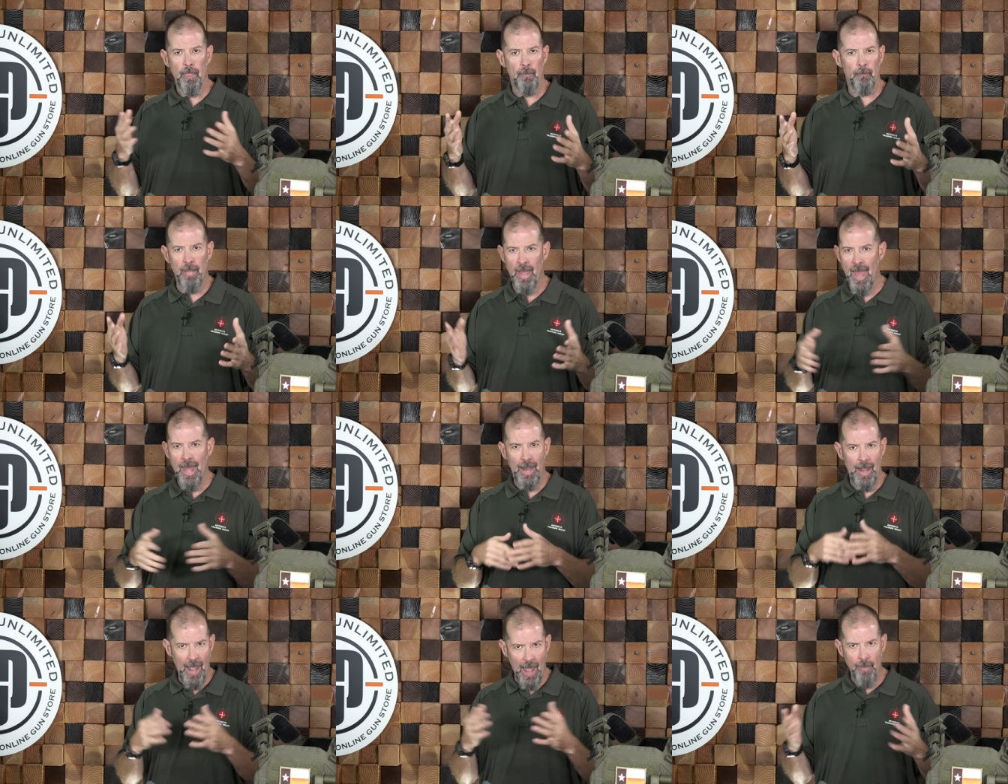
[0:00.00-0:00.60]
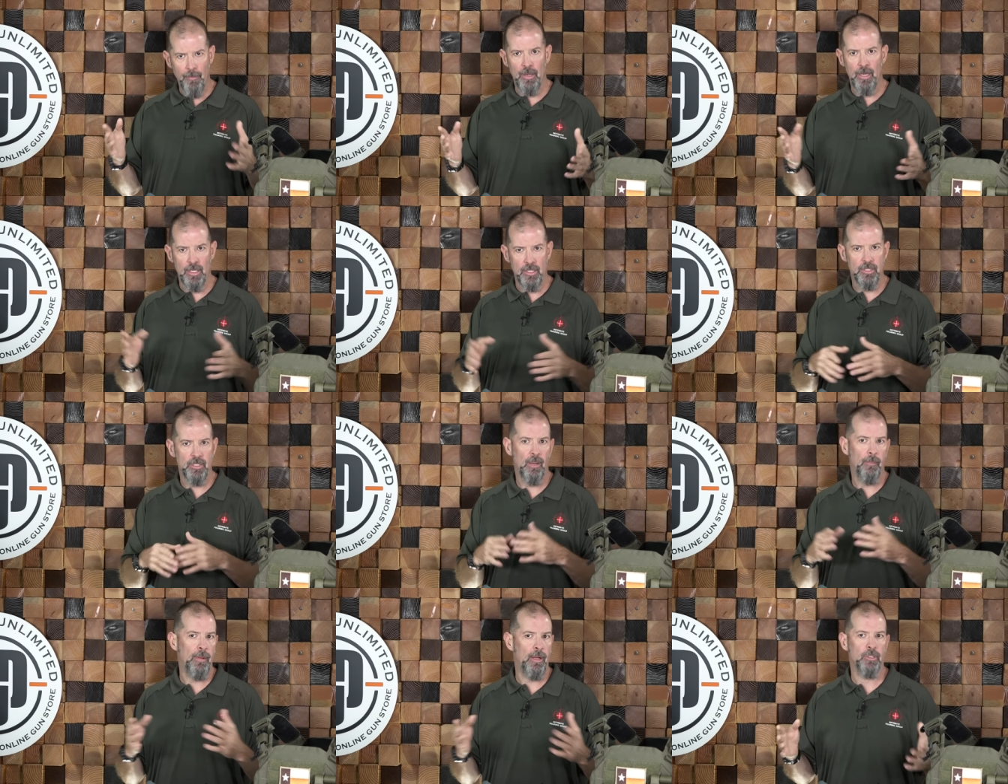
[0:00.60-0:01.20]
bad habit had
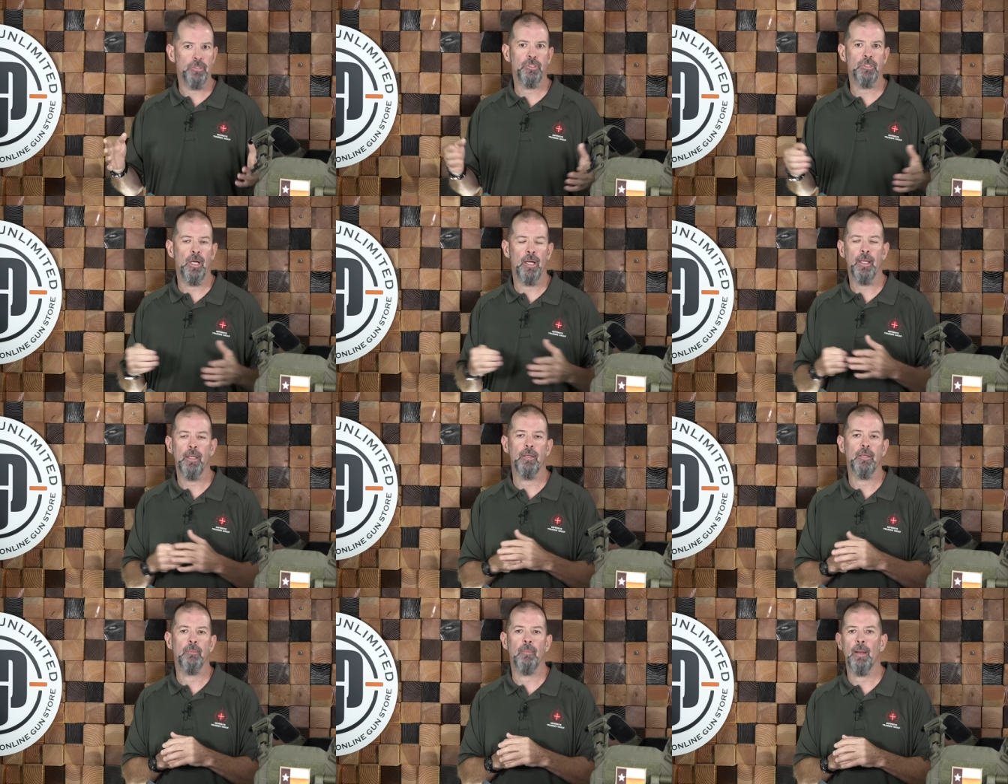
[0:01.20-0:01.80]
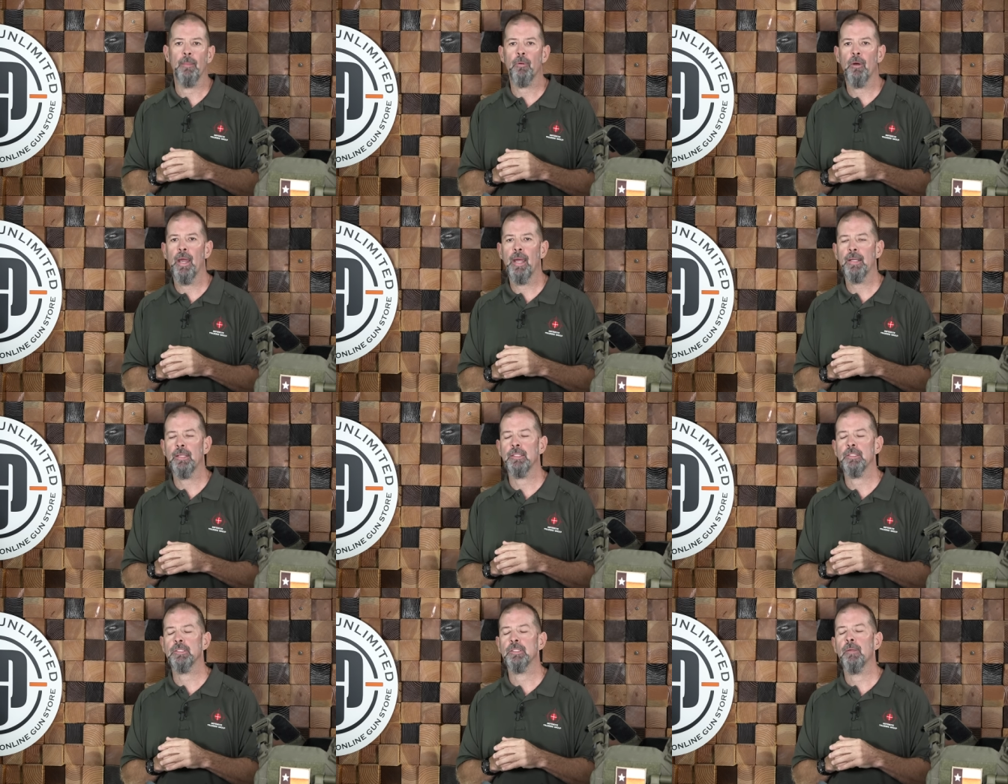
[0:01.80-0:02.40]
somehow snuck into my
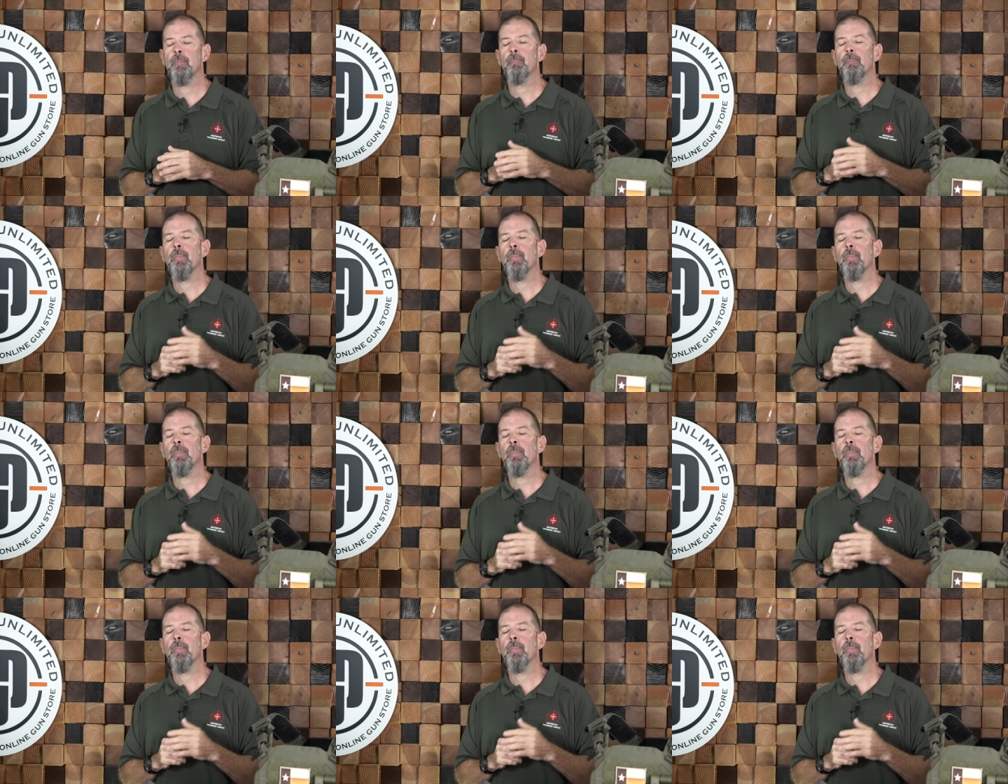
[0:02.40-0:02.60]
practice.